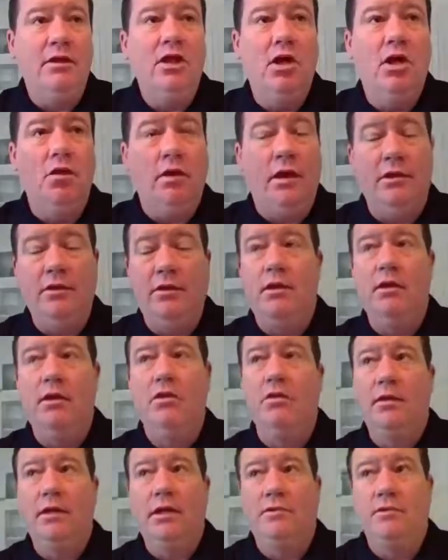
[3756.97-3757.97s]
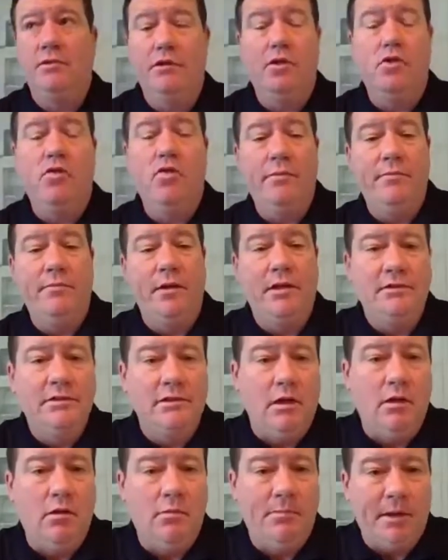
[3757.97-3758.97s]
know, and you look at their equipment; it's
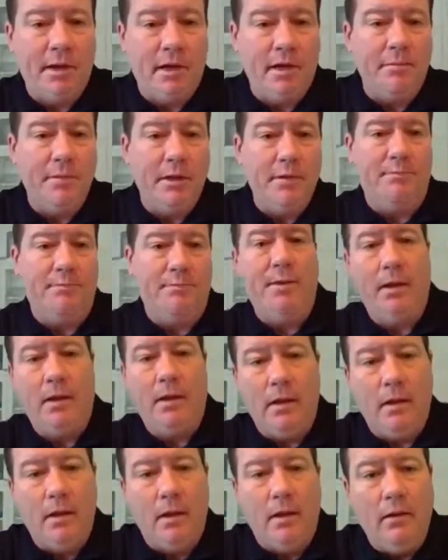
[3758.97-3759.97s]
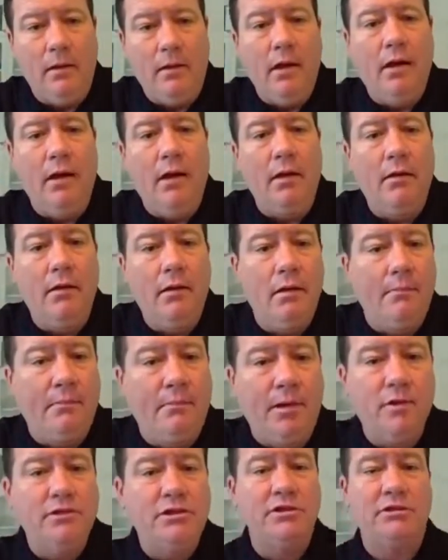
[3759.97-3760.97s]
all bottom up uh, yeah.
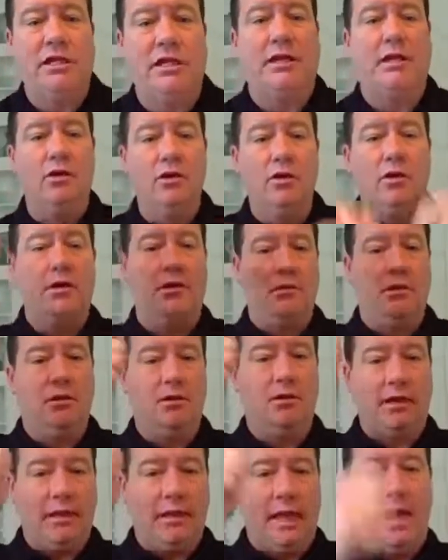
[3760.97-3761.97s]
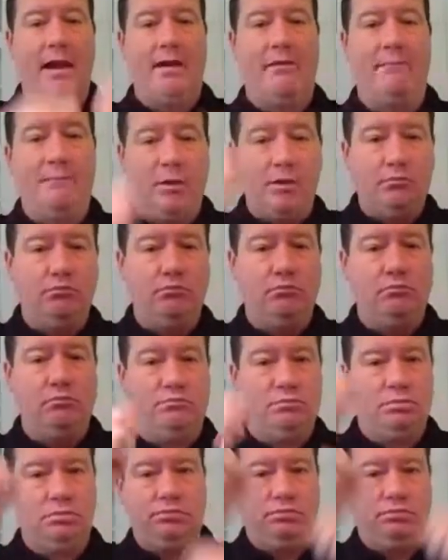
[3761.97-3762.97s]
approaches. They hook hook and ladder,
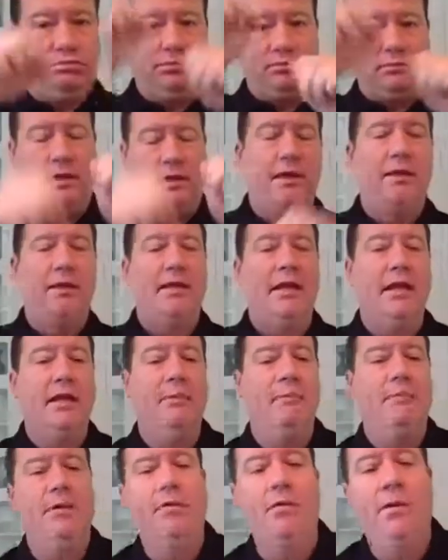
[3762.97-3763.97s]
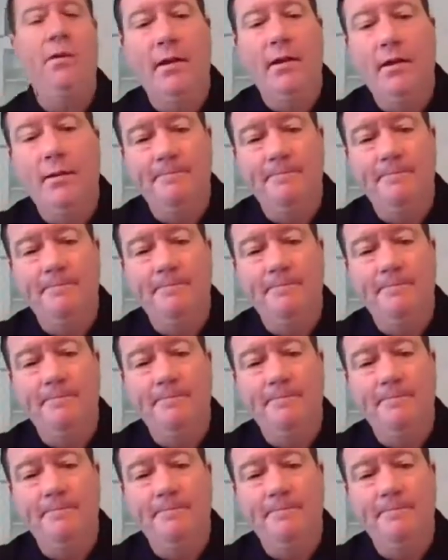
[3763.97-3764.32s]
boom, get up in there.